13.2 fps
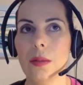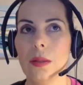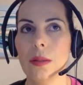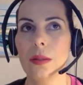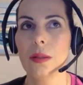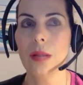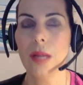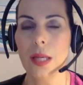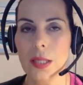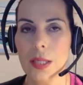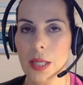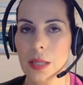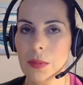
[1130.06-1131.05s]
A lot of
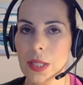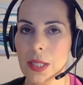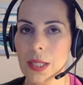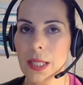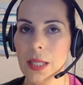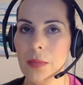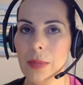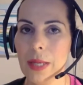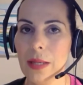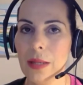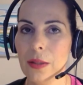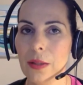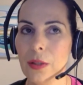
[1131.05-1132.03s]
times in
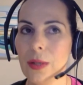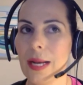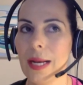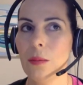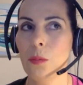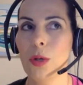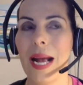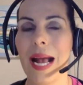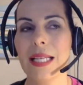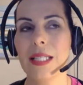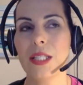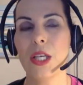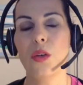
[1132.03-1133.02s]
email, we're
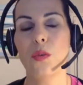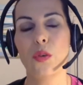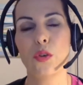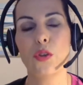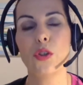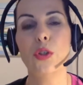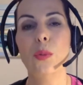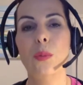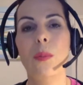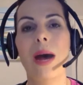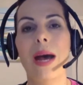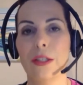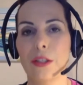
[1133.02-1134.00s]
asking for too
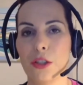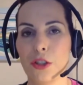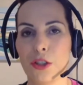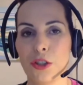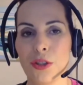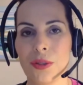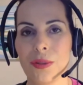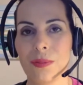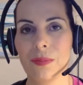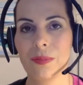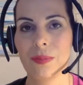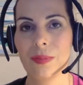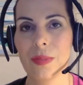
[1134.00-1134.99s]
much.
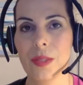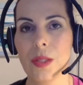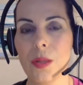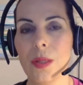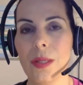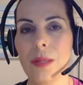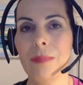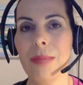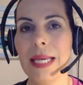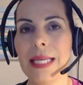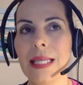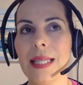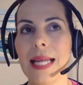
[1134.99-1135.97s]
So
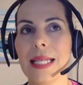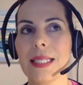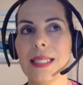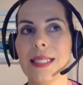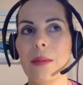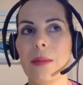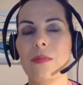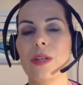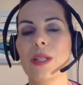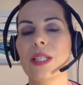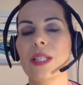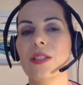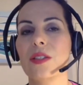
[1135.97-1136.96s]
making that step
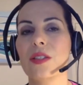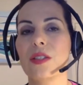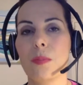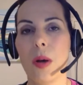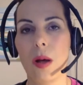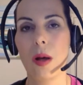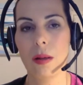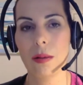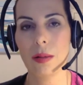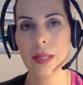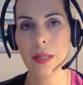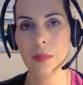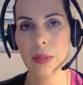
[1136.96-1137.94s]
very small
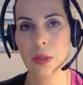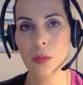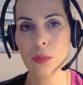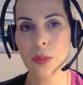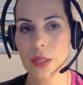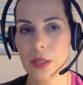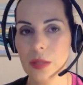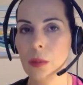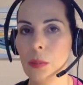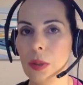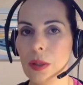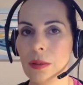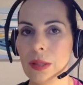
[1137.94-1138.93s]
can be
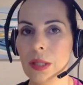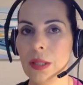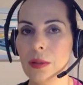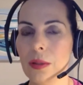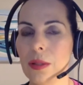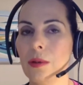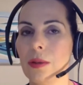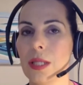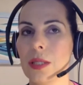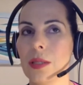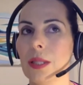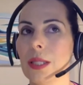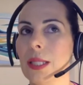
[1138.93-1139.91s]
reasonable. You don't
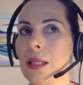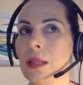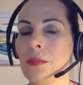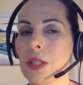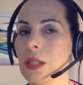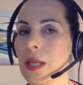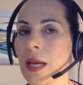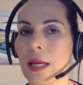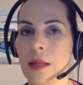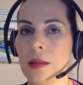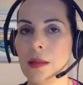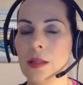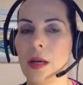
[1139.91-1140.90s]
necessarily need them to sign on
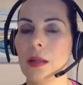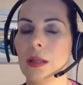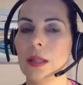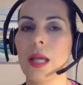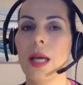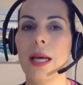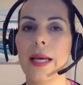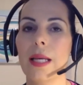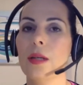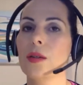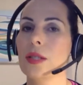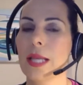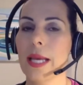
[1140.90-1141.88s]
the dotted line
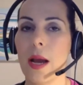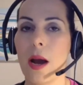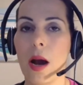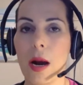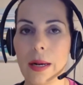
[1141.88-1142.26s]
or say a hard